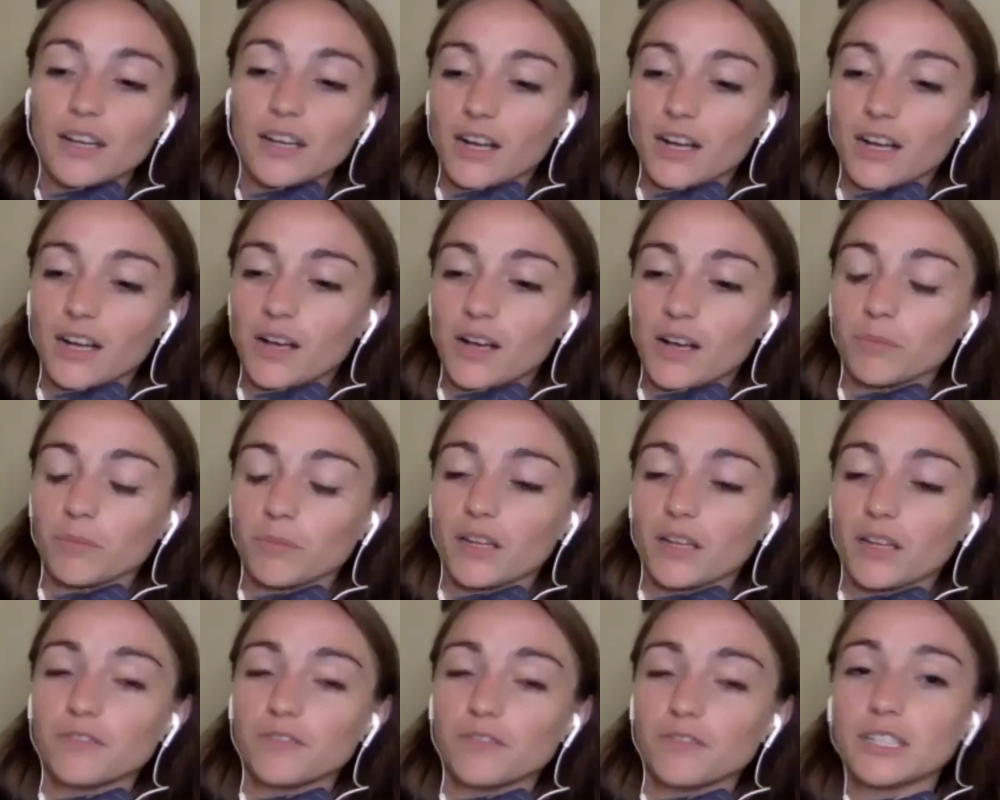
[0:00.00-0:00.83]
um,
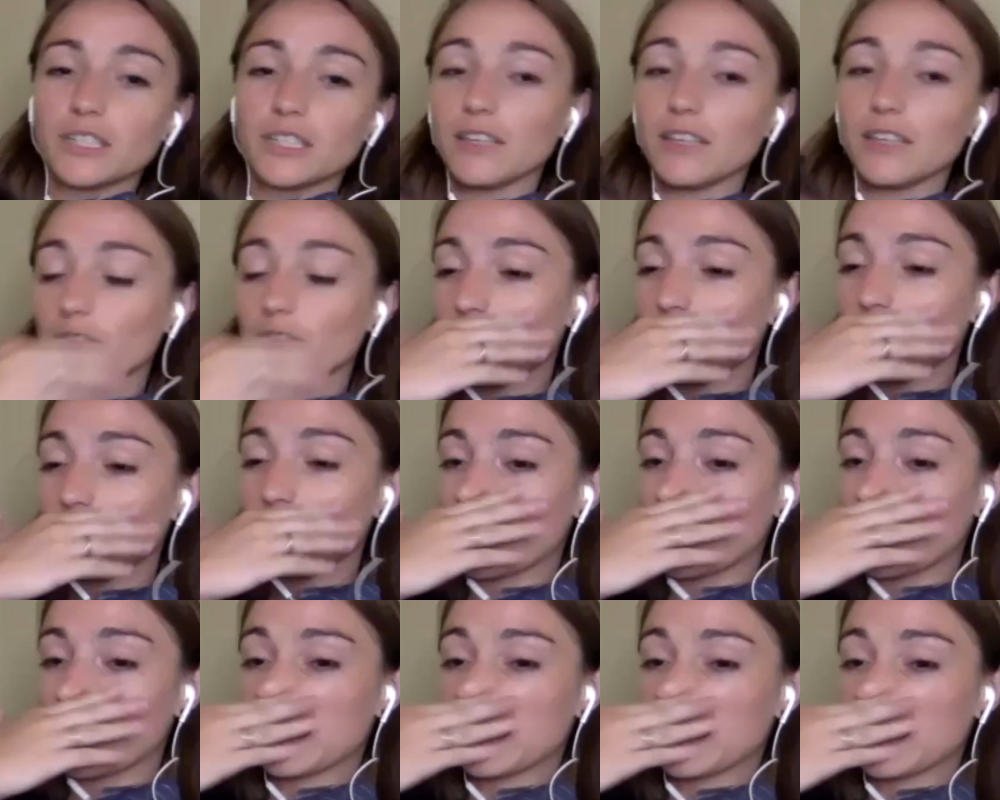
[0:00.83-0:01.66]
love to give you
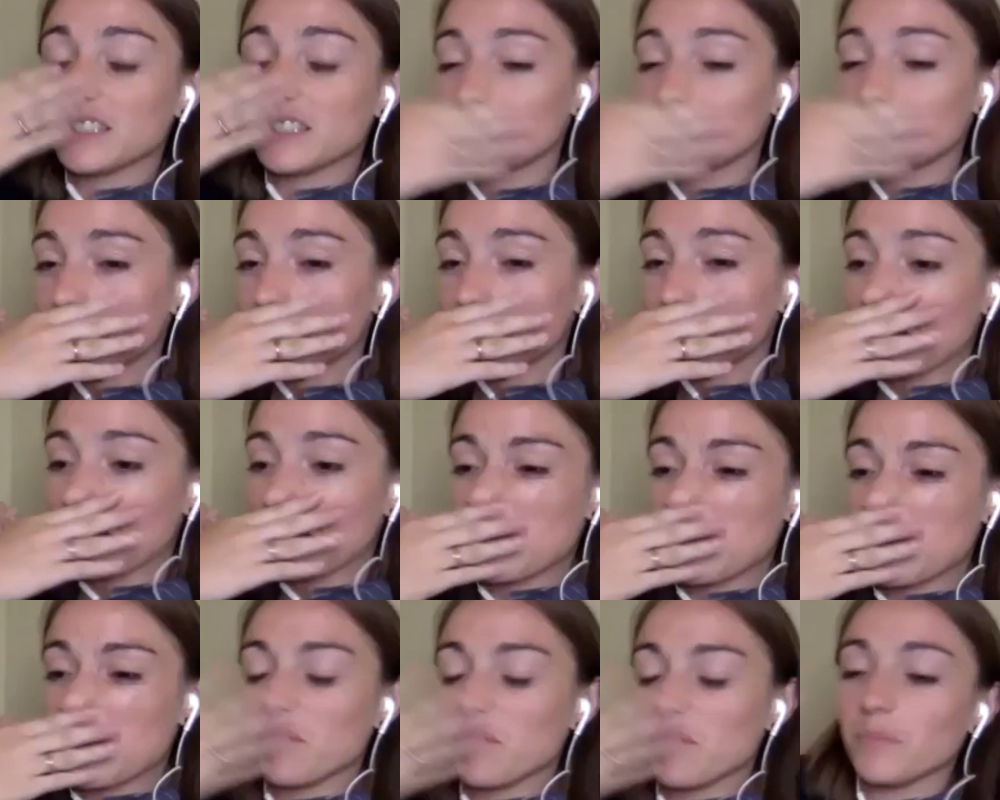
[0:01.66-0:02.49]
guys
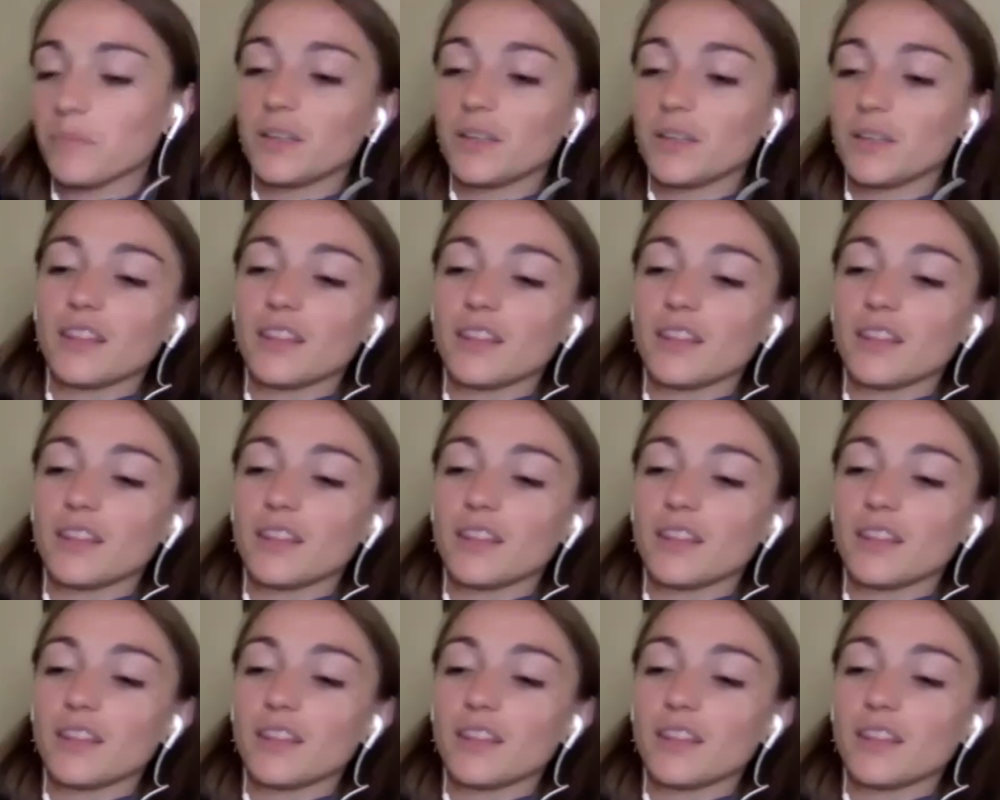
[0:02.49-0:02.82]
um,